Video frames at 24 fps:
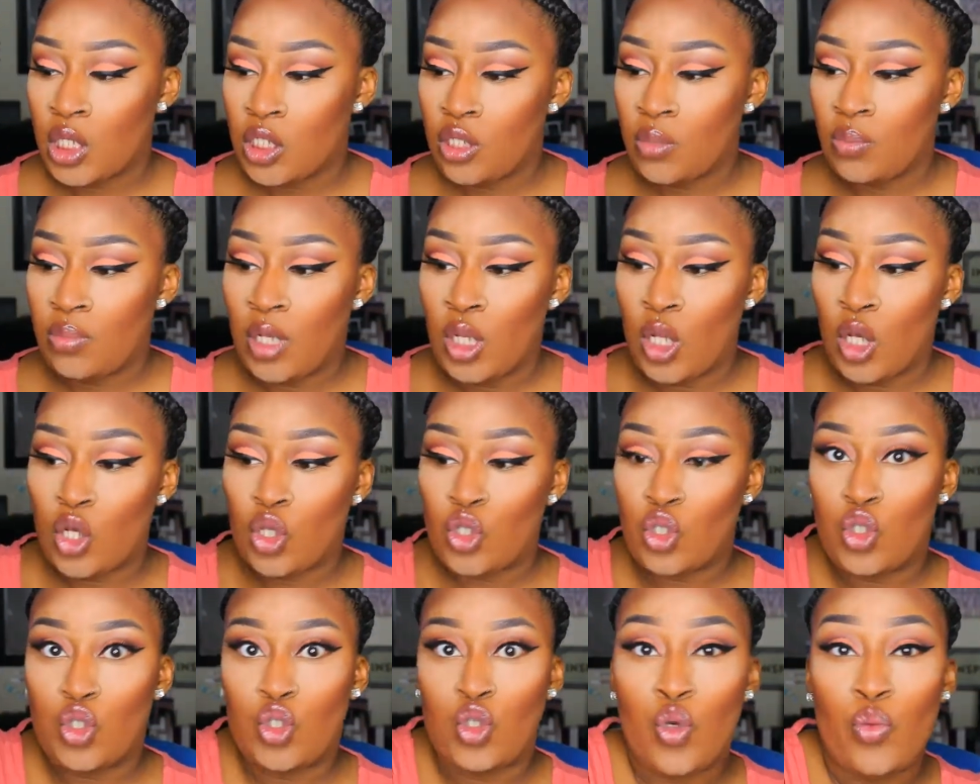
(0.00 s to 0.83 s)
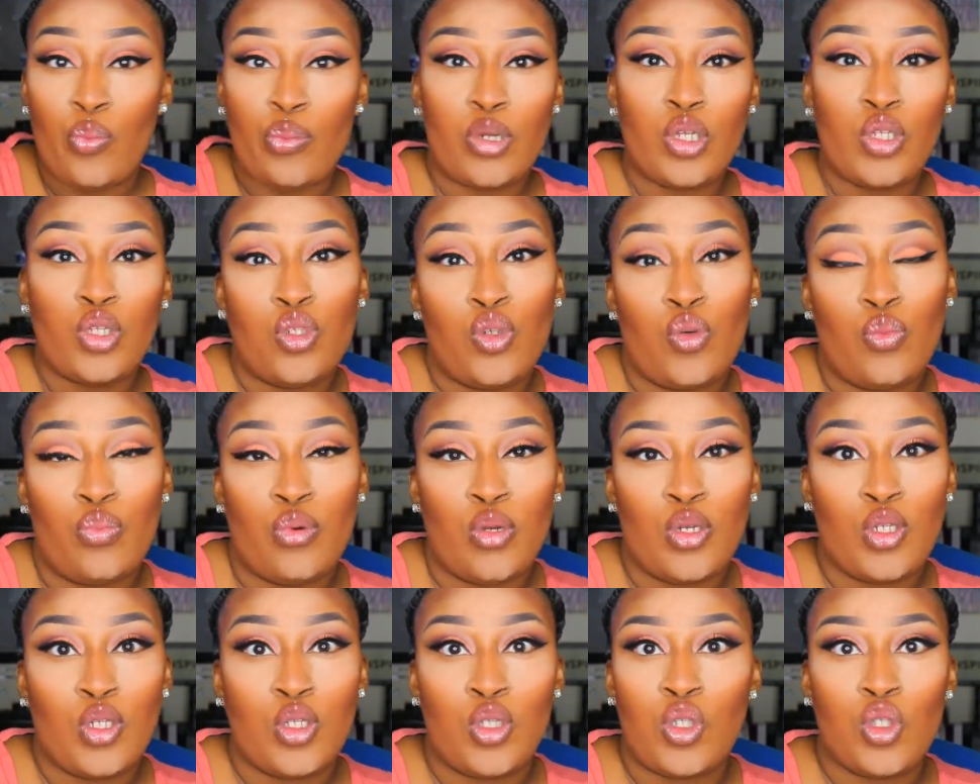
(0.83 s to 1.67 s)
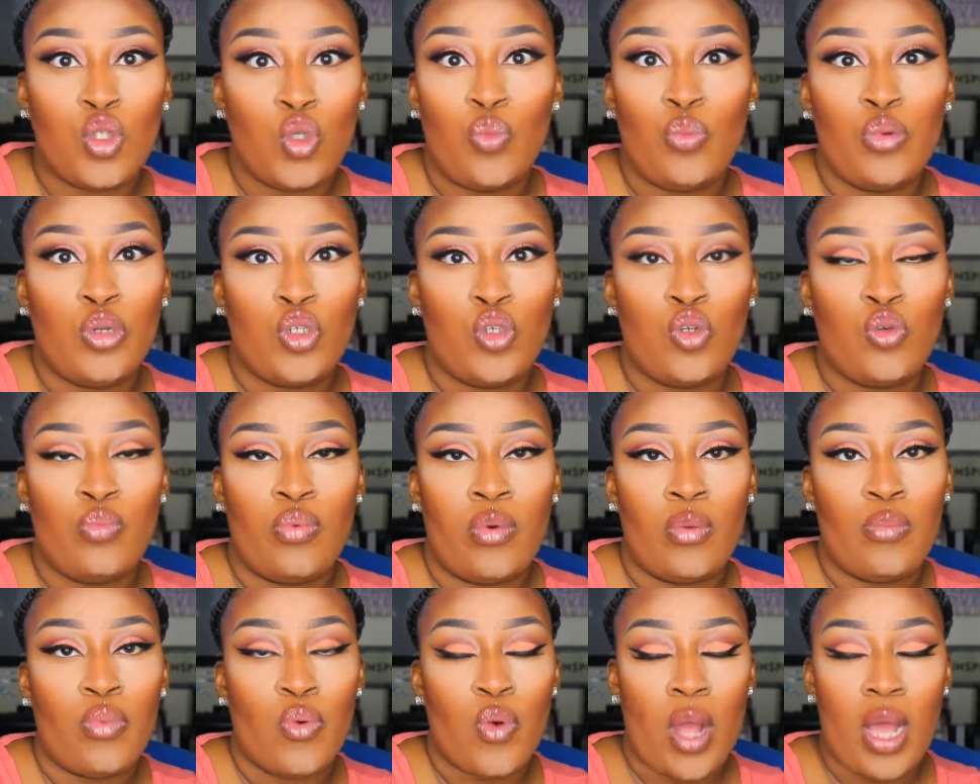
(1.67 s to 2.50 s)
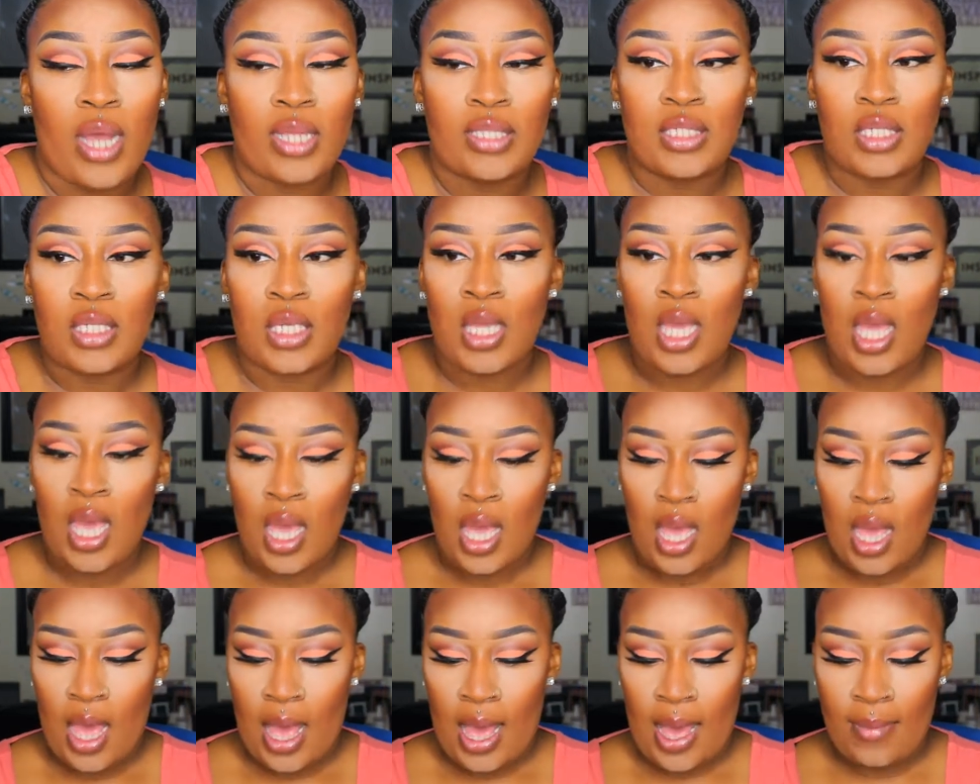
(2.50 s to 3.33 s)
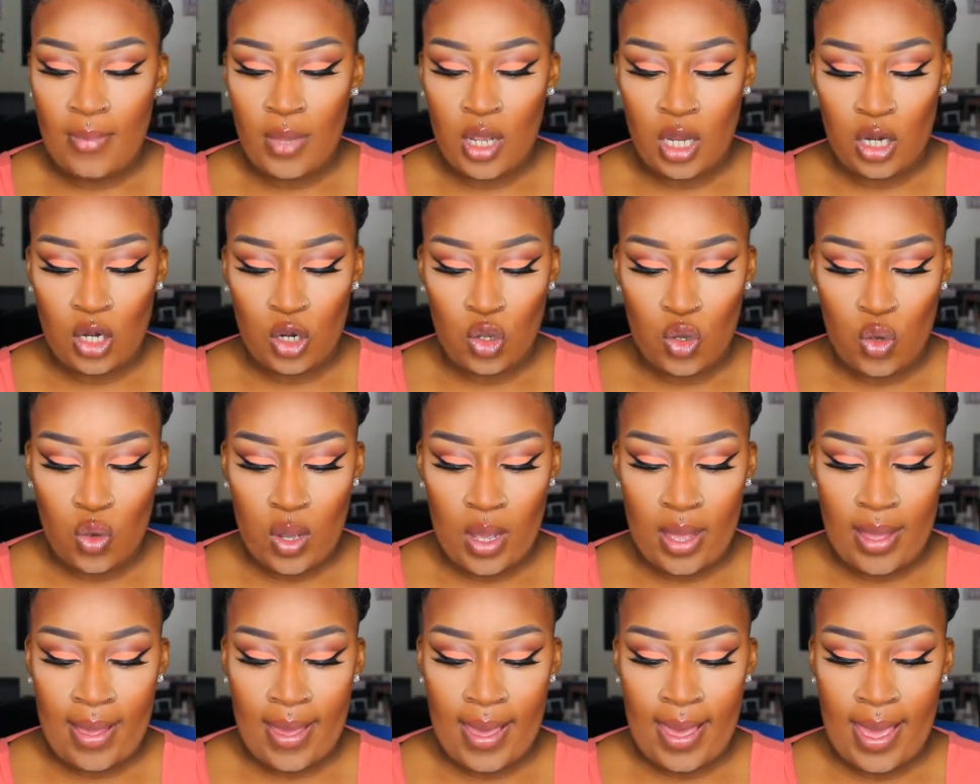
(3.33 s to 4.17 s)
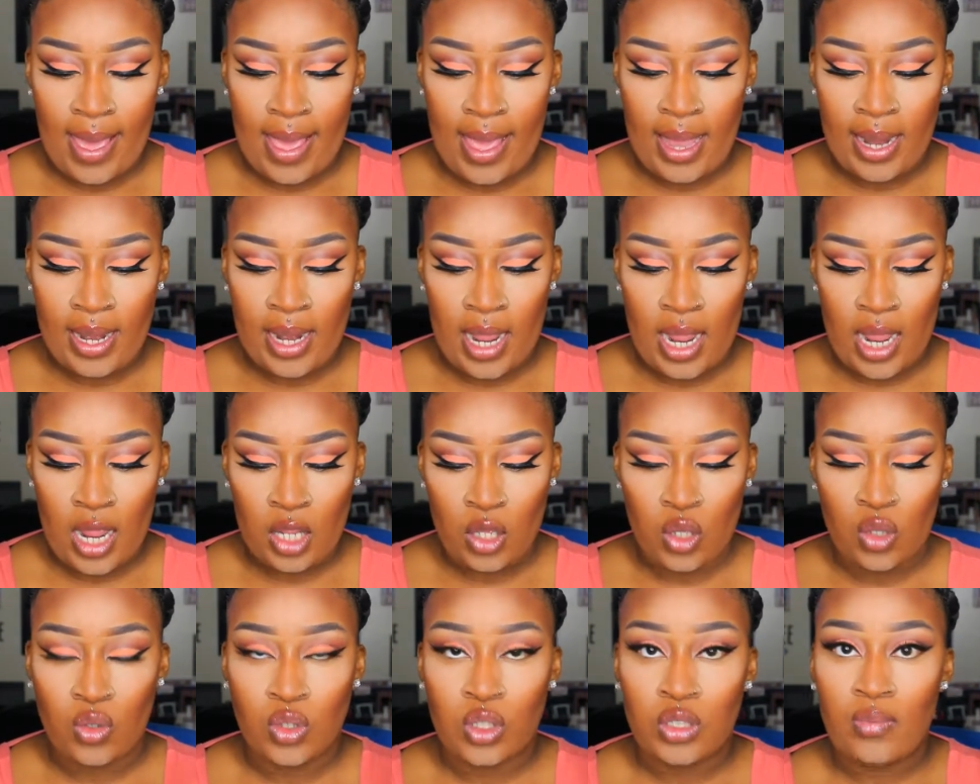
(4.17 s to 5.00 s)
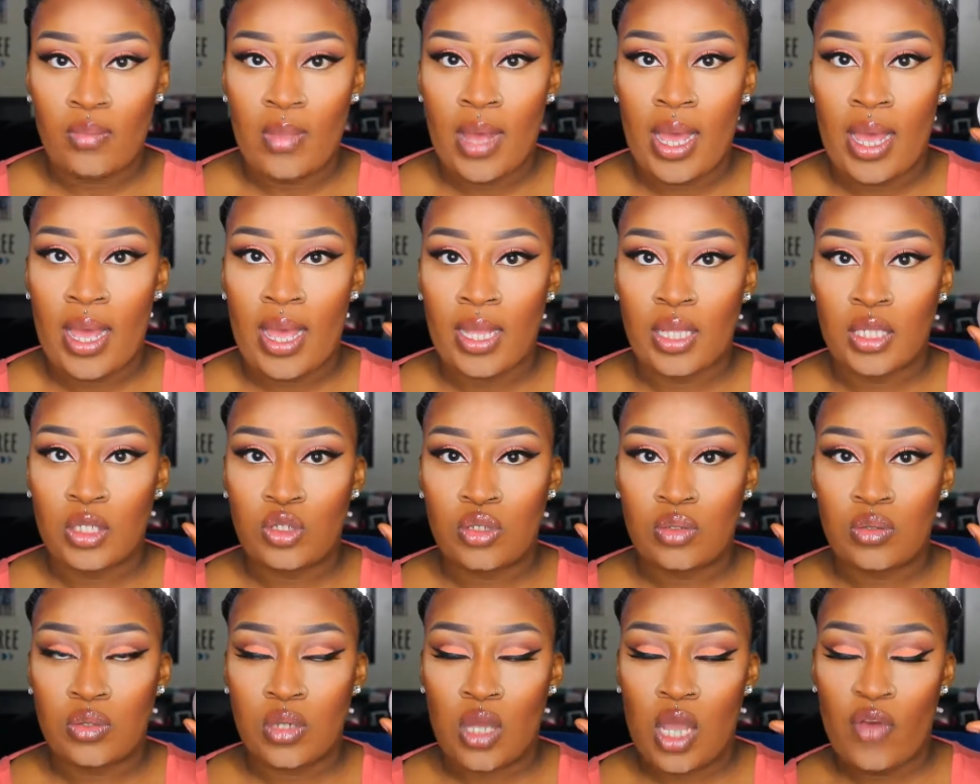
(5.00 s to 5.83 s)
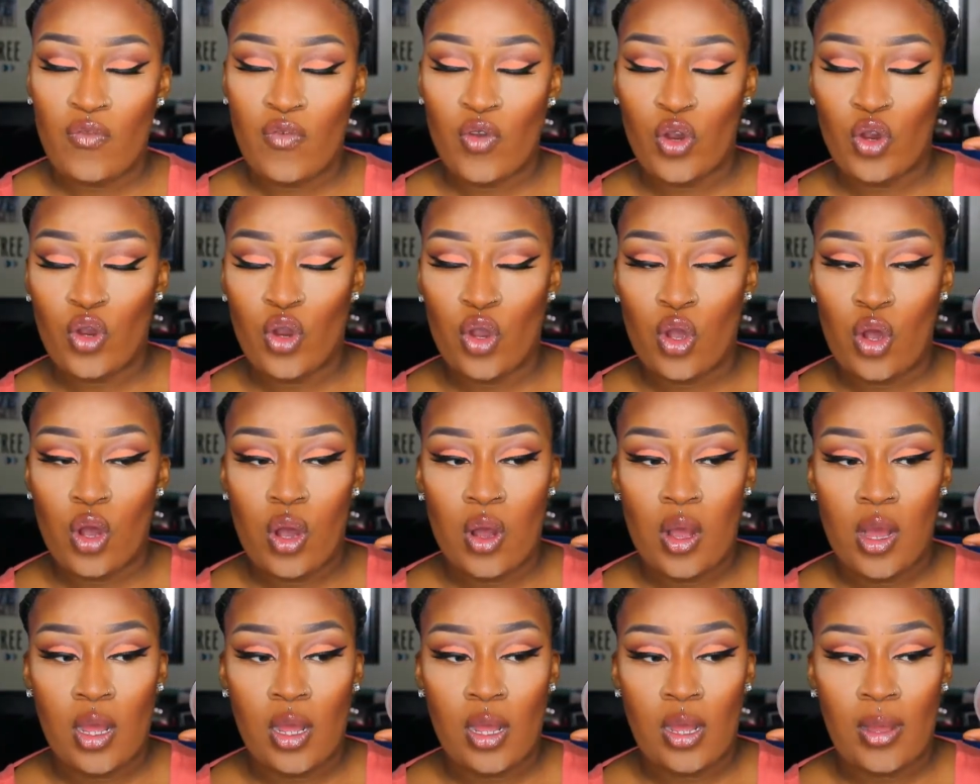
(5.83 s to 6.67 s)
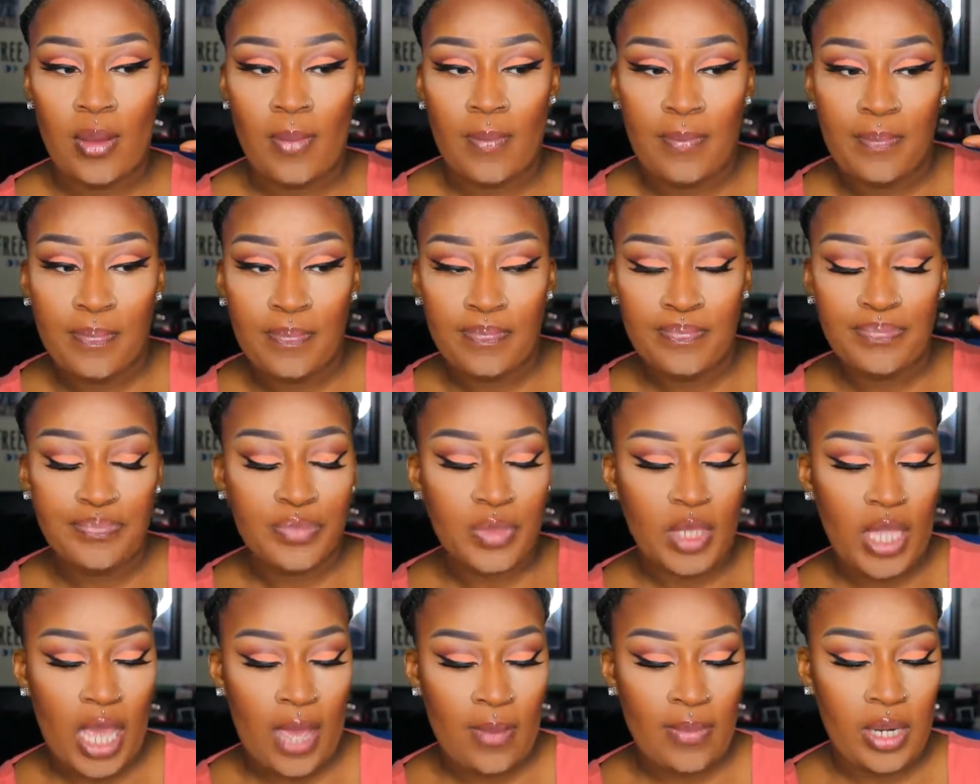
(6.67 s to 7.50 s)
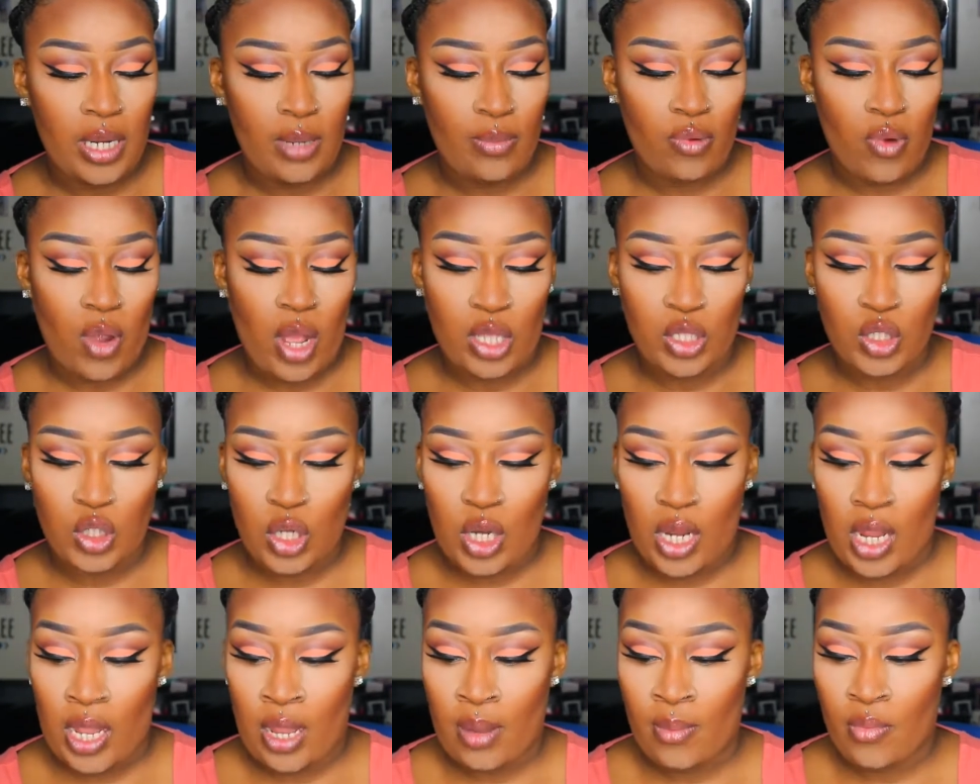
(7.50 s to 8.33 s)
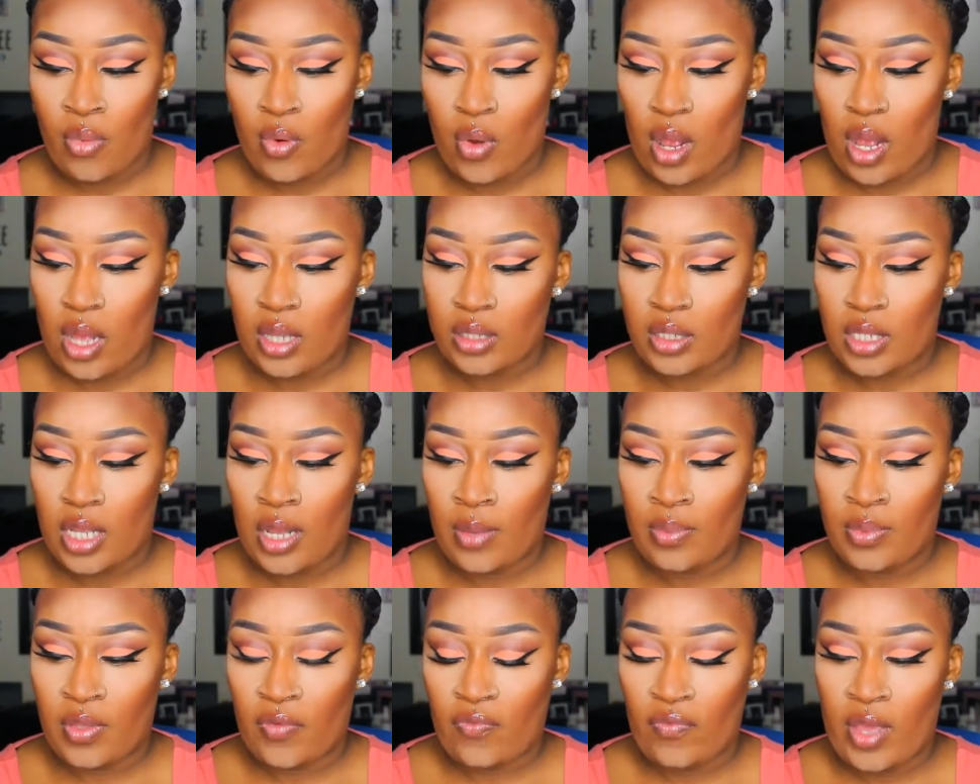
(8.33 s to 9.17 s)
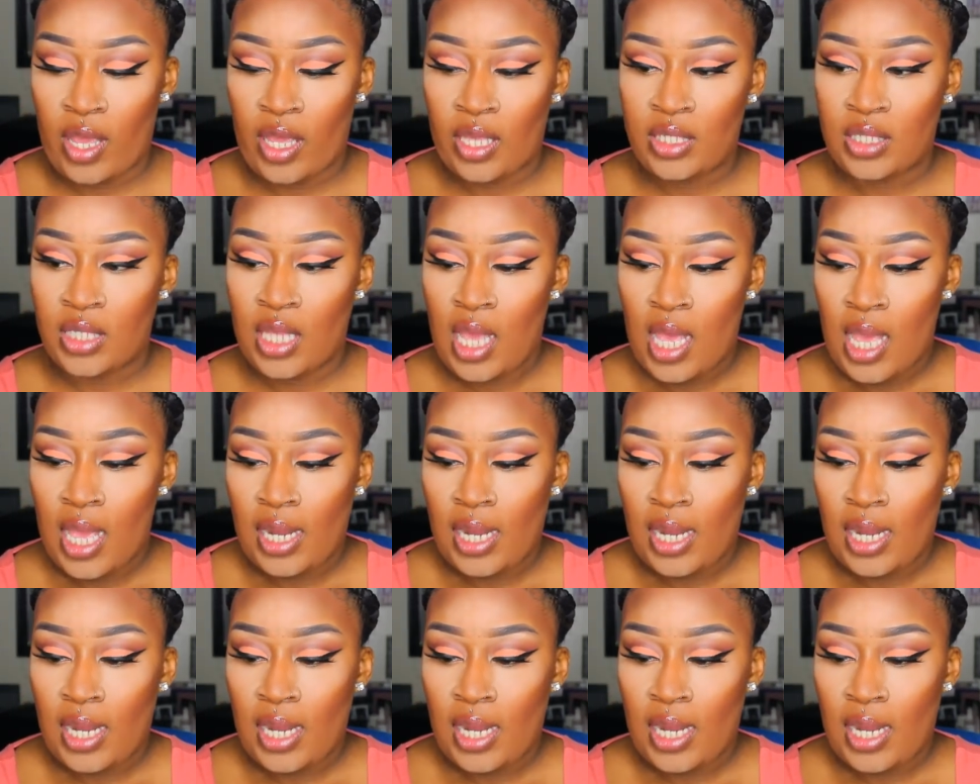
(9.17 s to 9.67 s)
To look super bronzy, I'm gonna go ahead and use my CoverGirl ebony bronzer and bronze up the face.